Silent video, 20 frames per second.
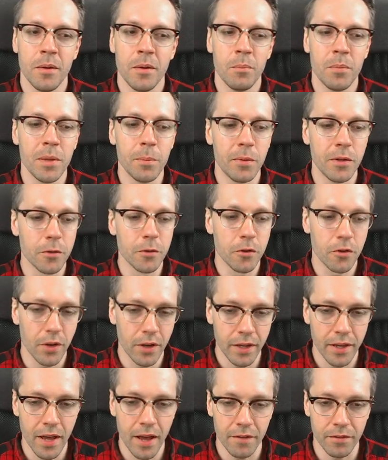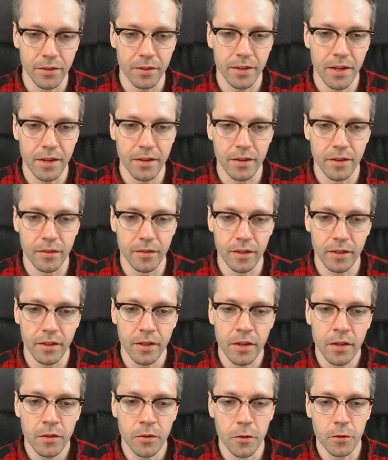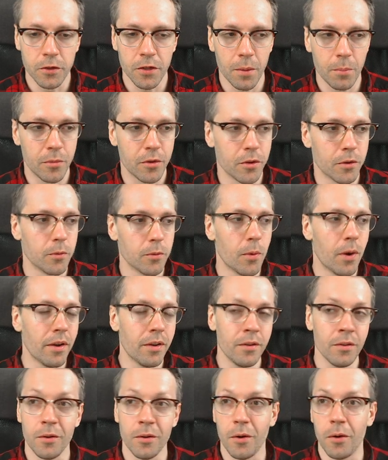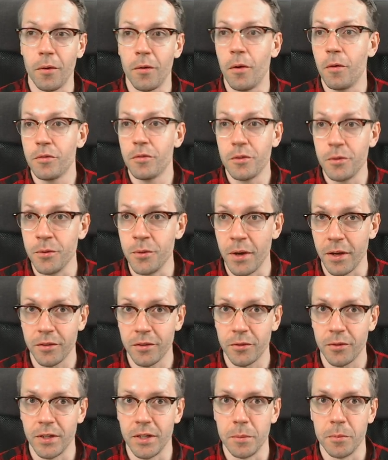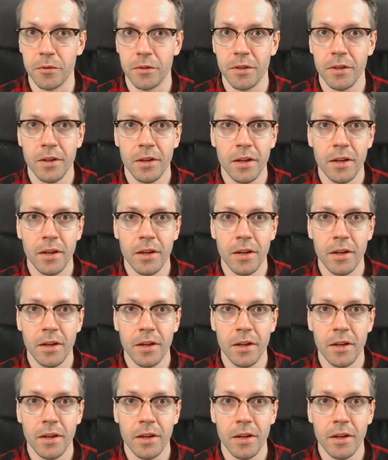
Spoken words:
People usually have the tendency to jump to one or of two extremes,